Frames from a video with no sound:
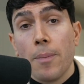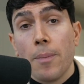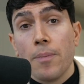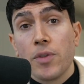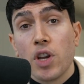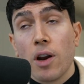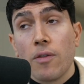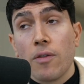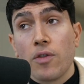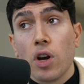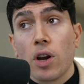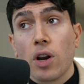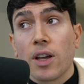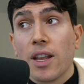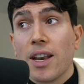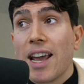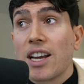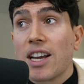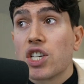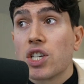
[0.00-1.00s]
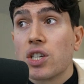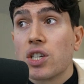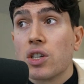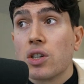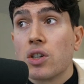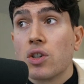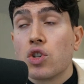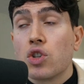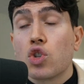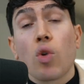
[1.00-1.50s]
you know, if you look at the
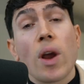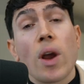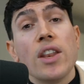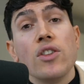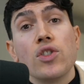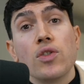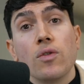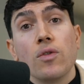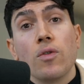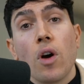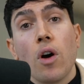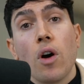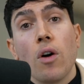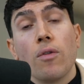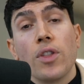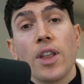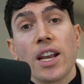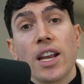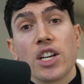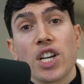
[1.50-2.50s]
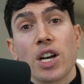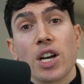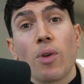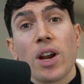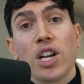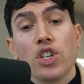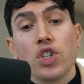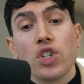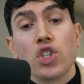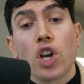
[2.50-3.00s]
next trends of the next
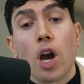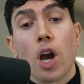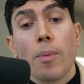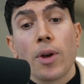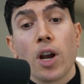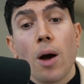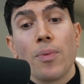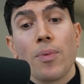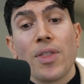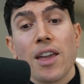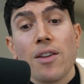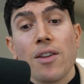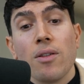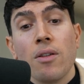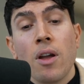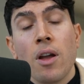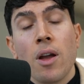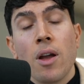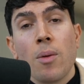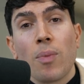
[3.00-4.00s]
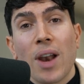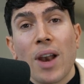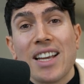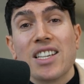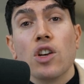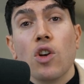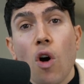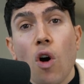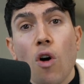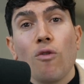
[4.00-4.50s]
generations coming up, they
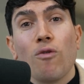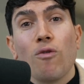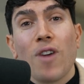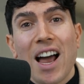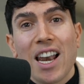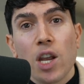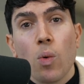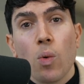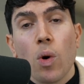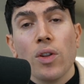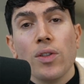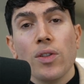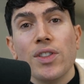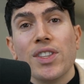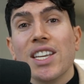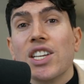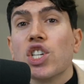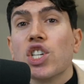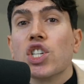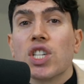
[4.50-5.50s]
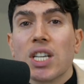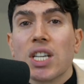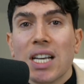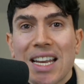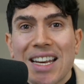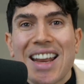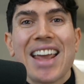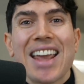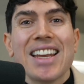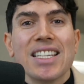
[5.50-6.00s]
place a lot of value on
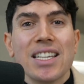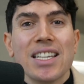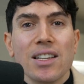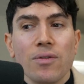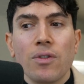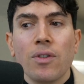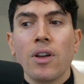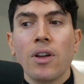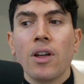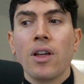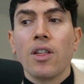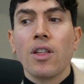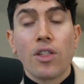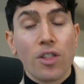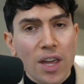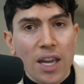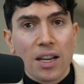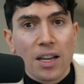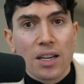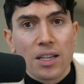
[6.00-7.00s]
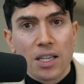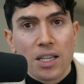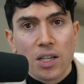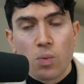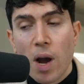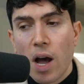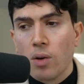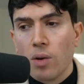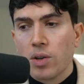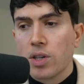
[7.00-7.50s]
digitally native things as
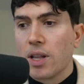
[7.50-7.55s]
well.